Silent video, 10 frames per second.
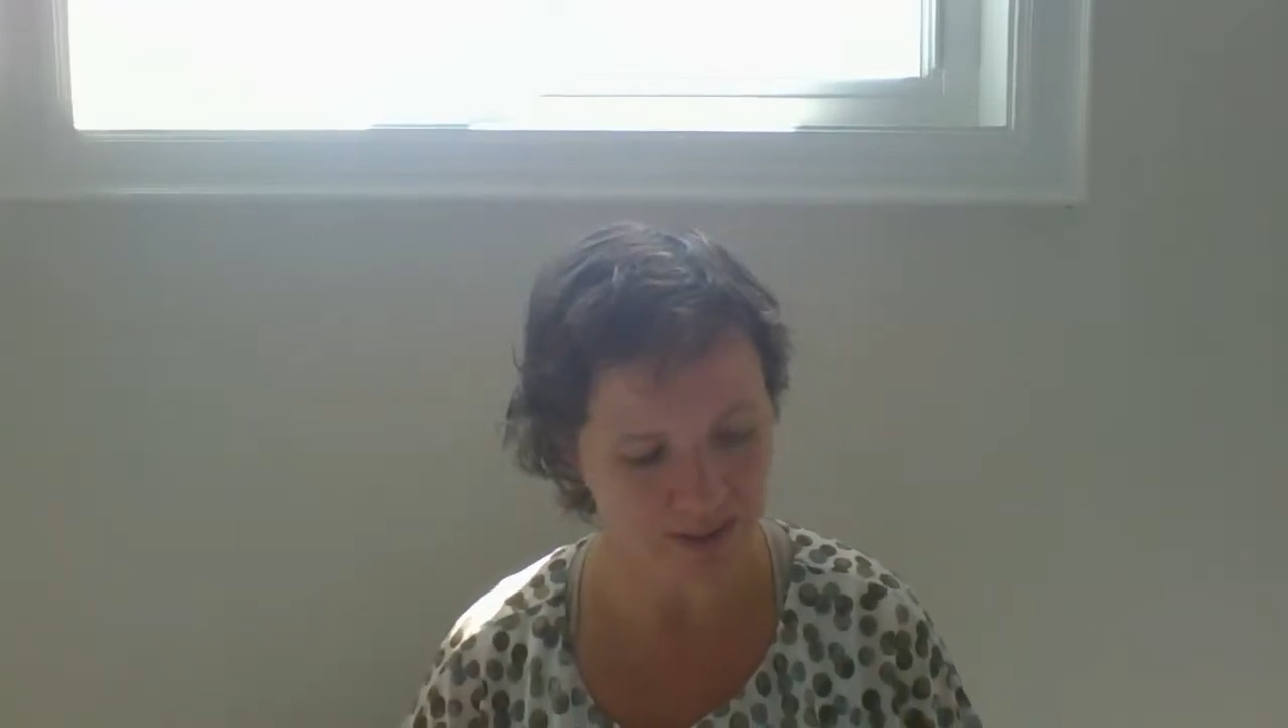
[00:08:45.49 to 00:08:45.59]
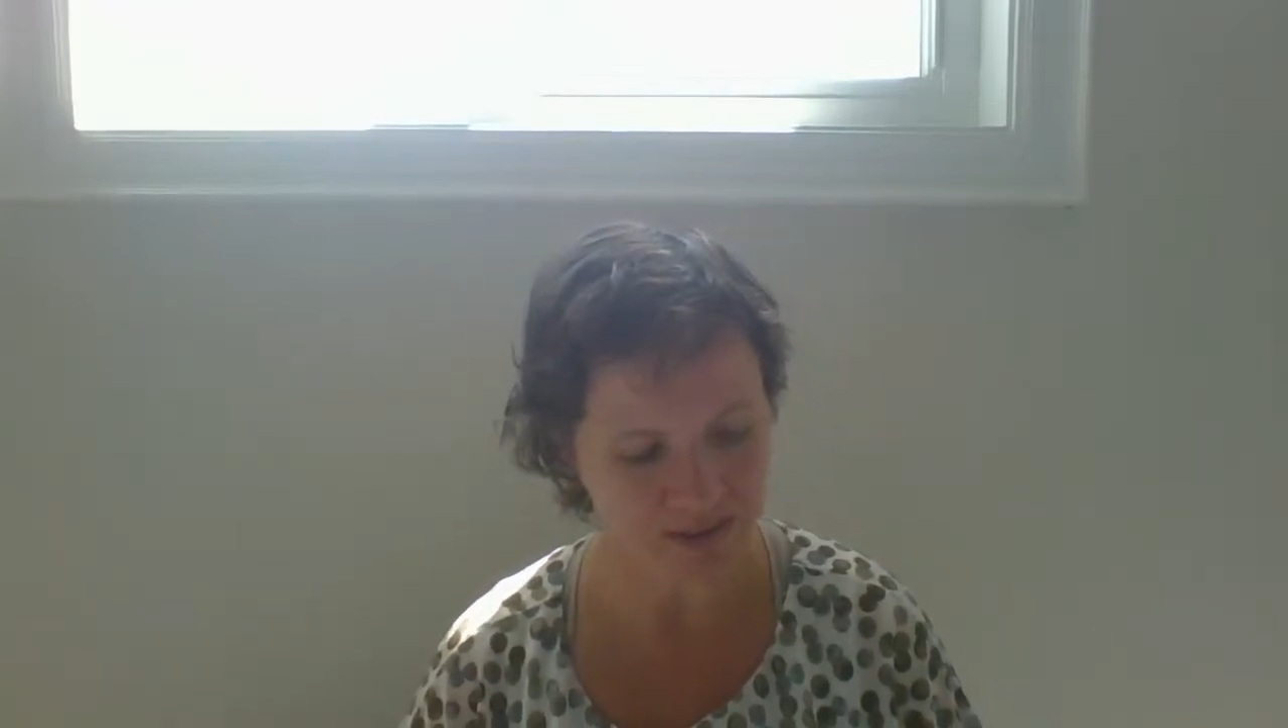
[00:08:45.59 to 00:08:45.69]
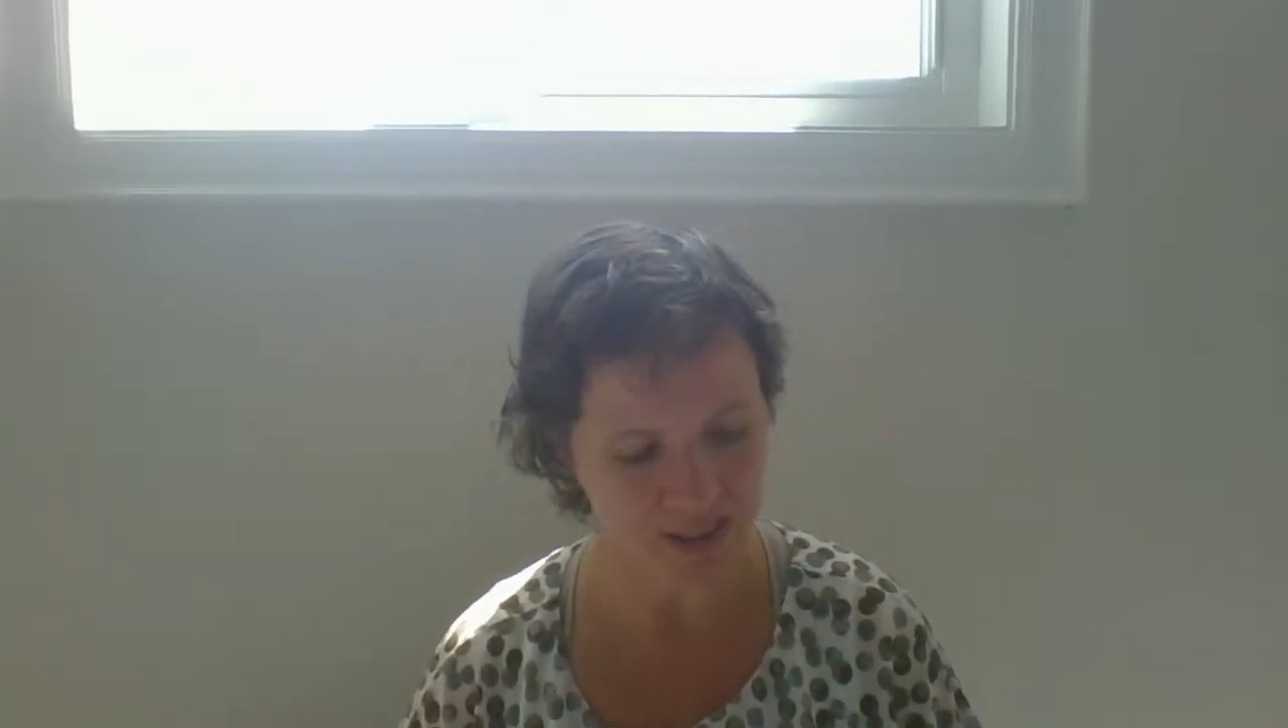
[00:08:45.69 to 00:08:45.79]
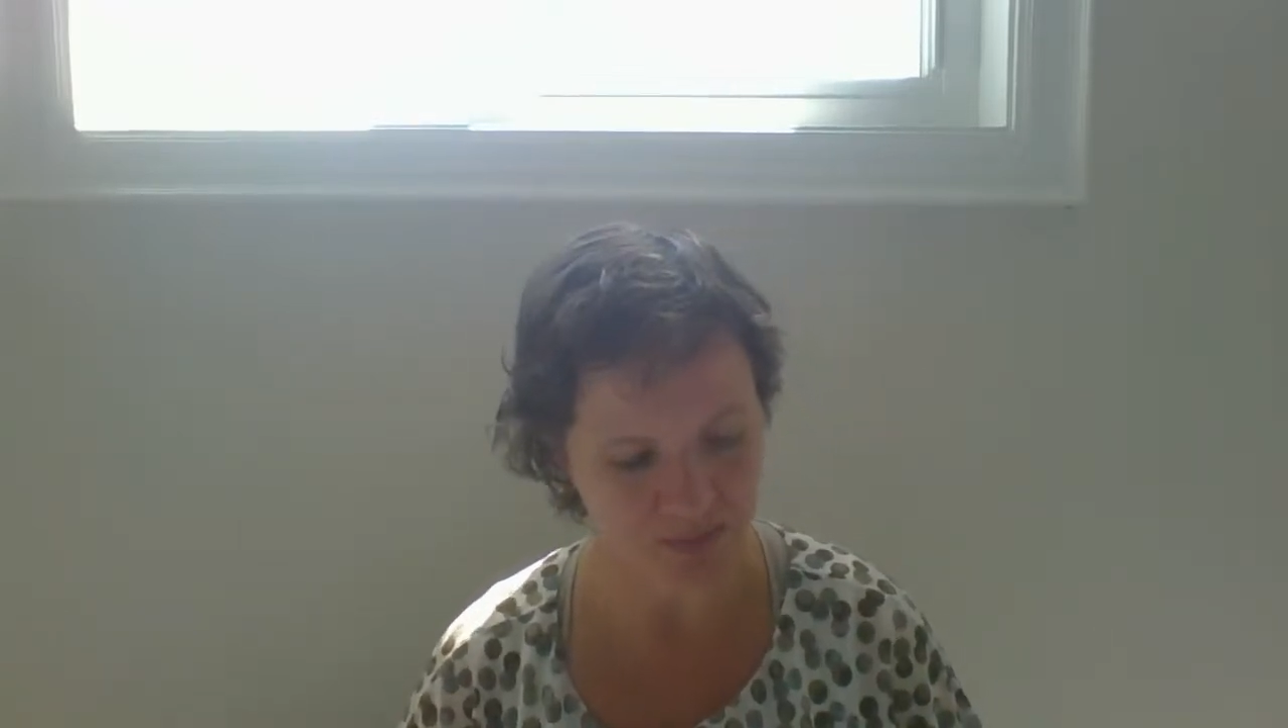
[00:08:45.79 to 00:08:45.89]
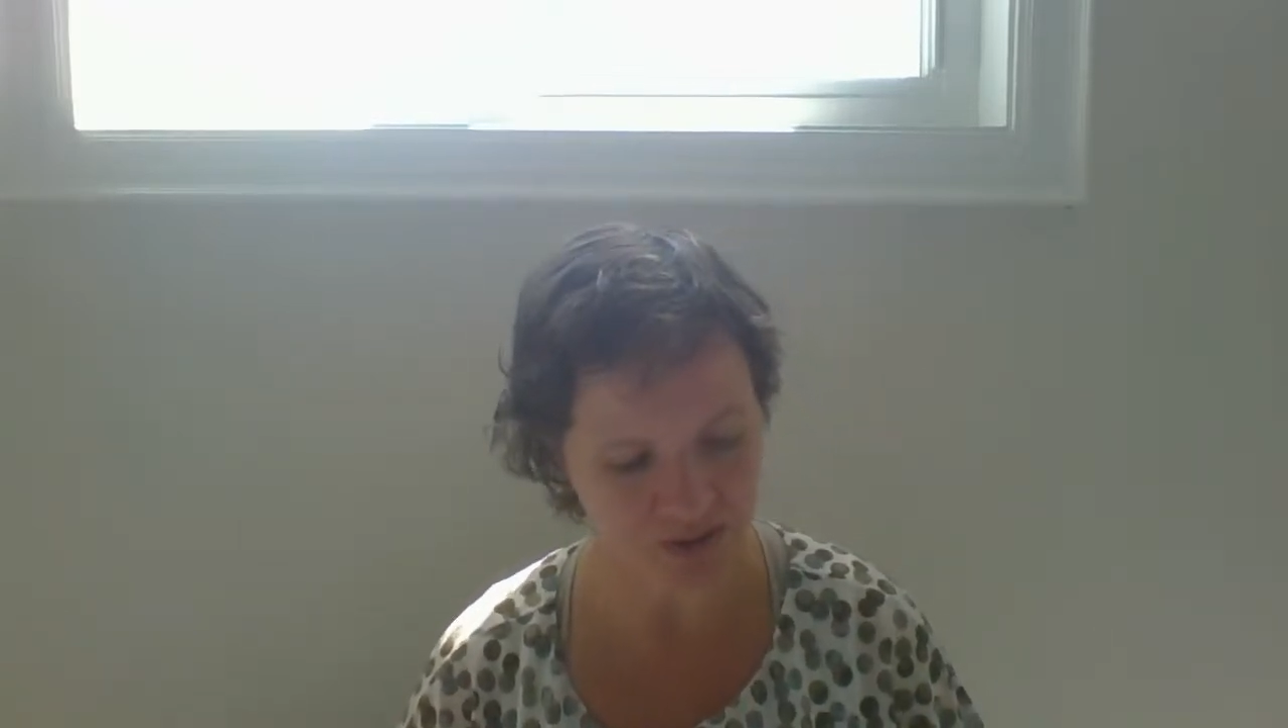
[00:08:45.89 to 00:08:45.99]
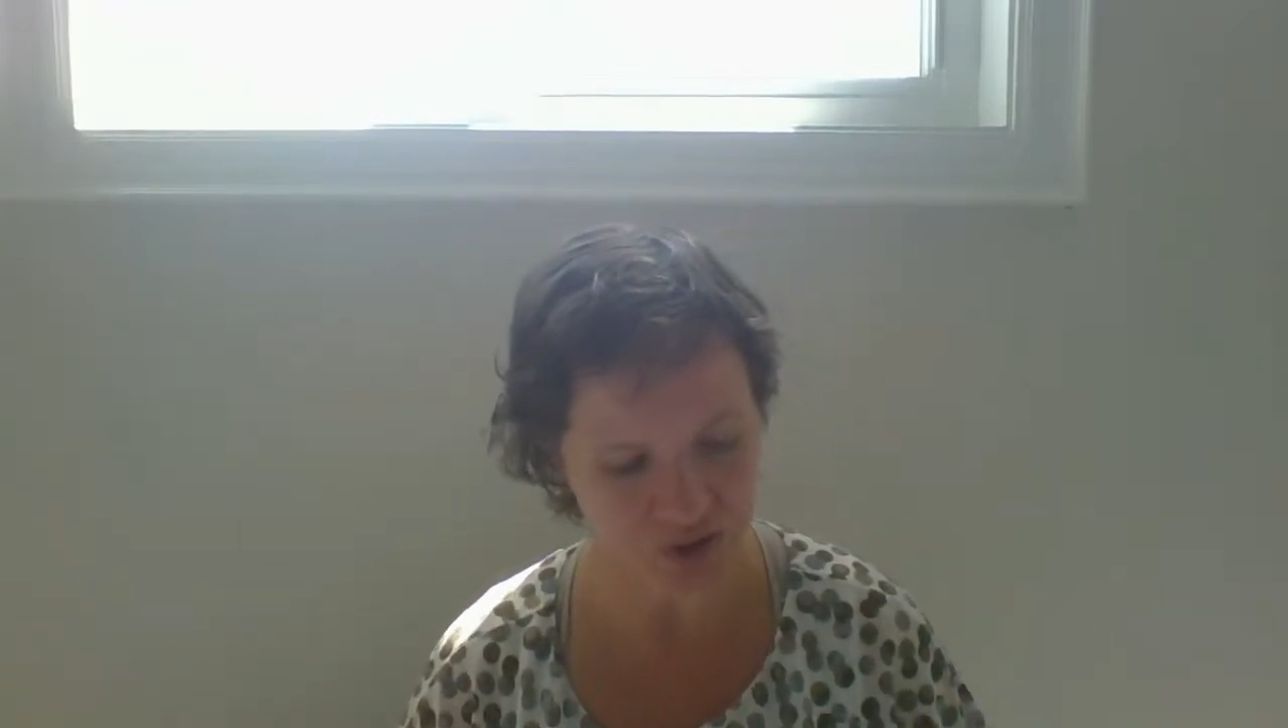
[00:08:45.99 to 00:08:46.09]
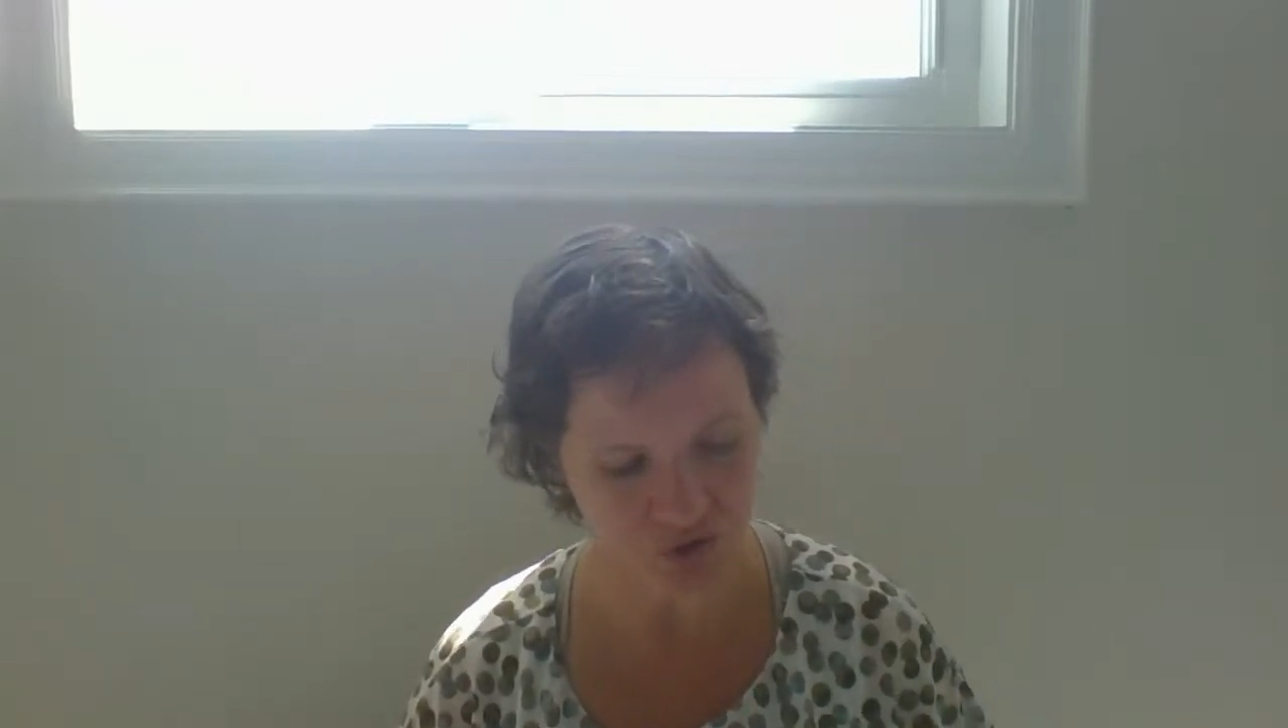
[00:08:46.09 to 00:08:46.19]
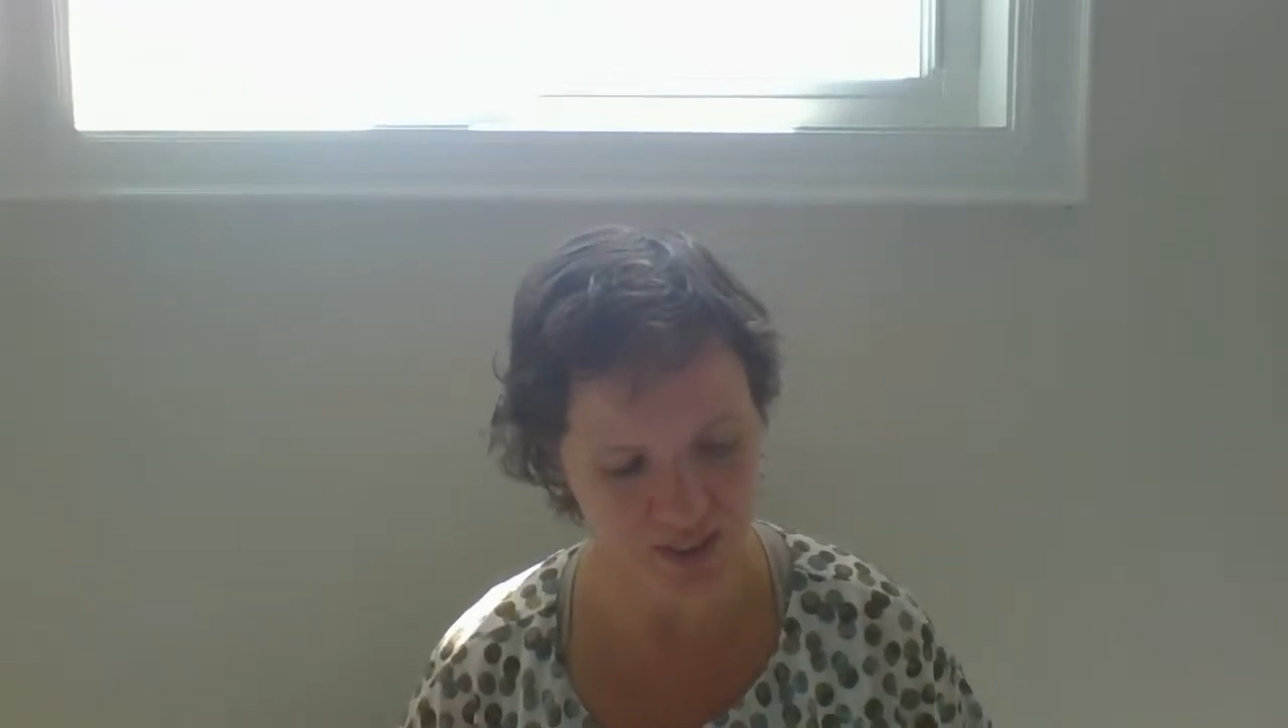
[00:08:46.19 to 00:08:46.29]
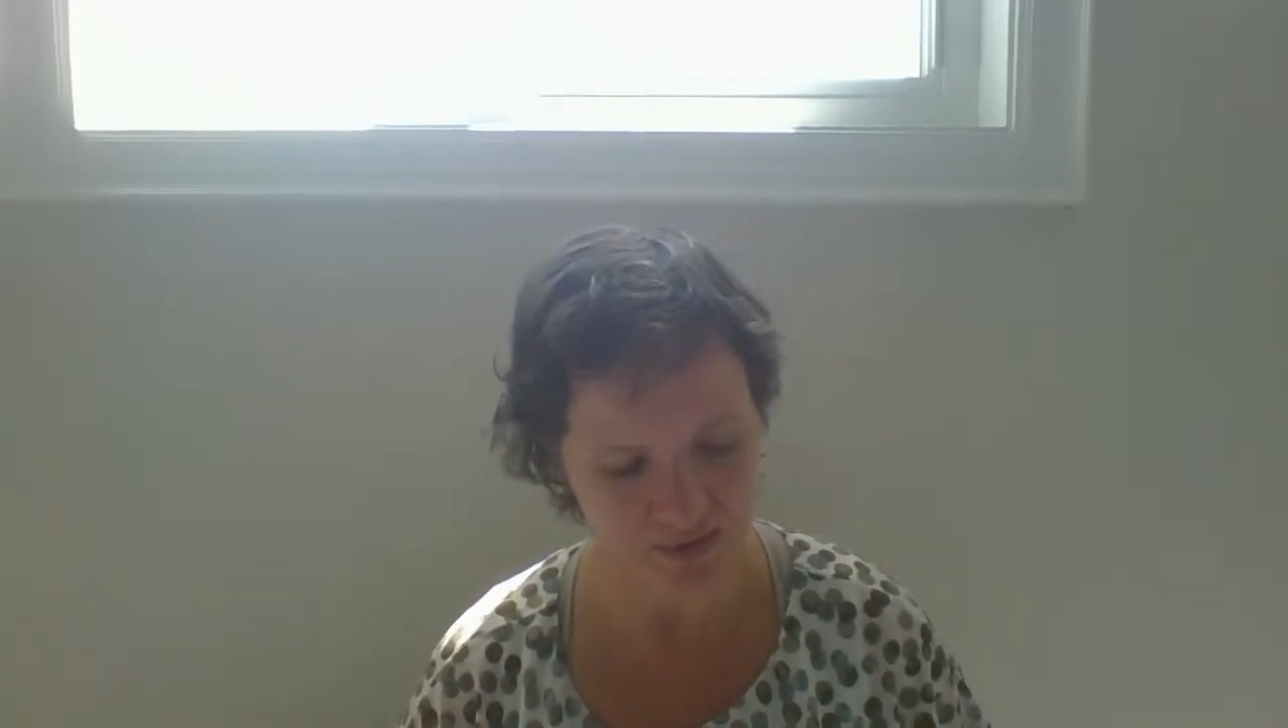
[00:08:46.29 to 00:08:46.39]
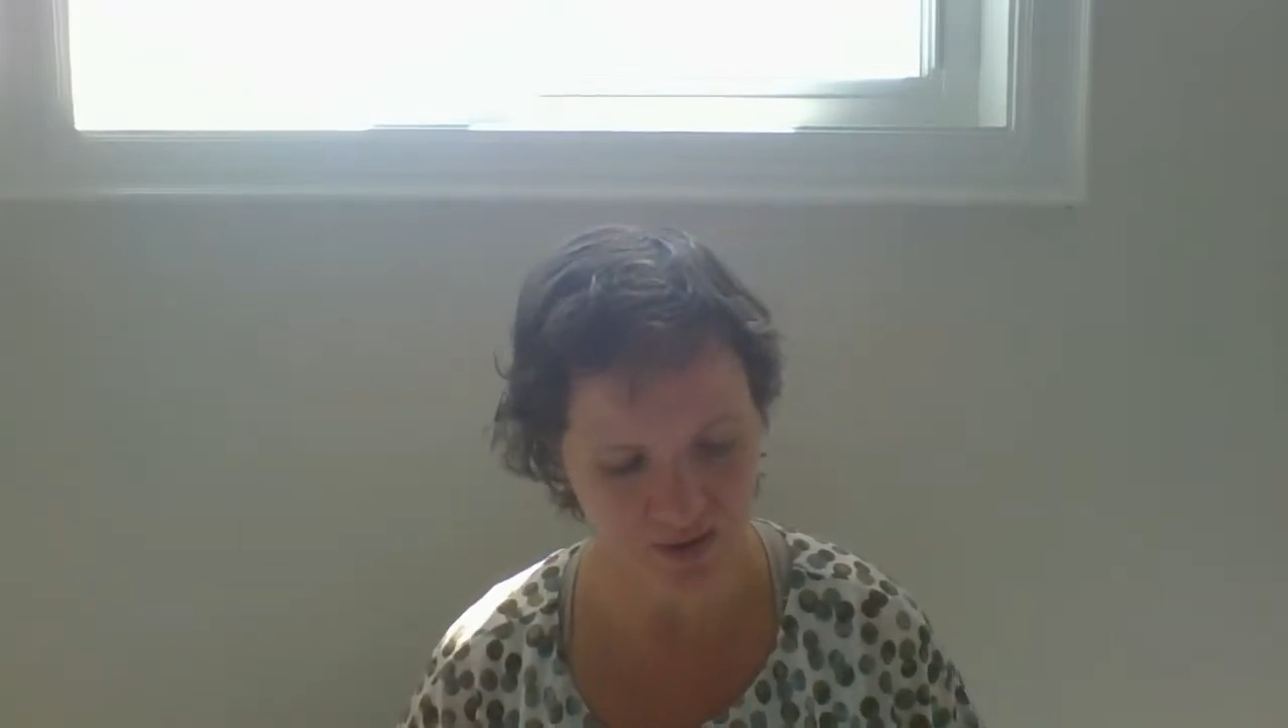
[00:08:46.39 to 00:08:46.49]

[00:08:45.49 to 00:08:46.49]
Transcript: to demonstrate